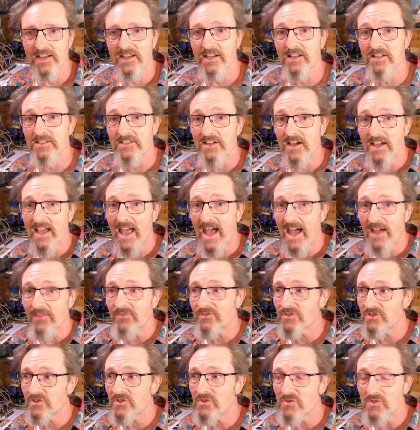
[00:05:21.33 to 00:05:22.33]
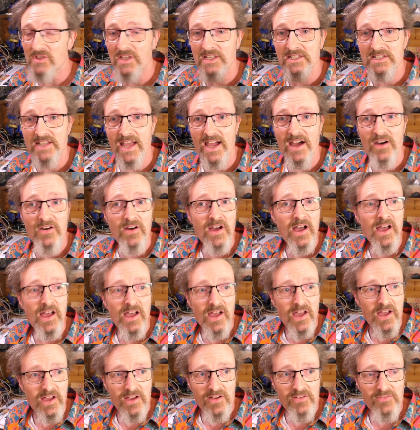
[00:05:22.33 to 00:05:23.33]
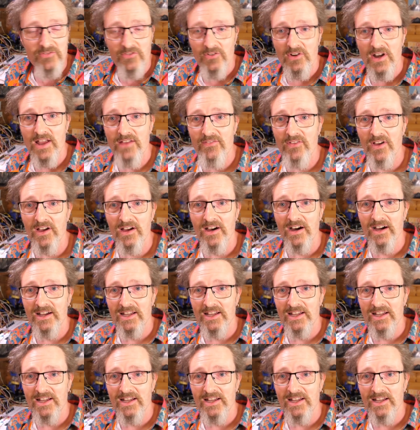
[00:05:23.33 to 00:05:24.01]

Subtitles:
Because I have to do this now forever.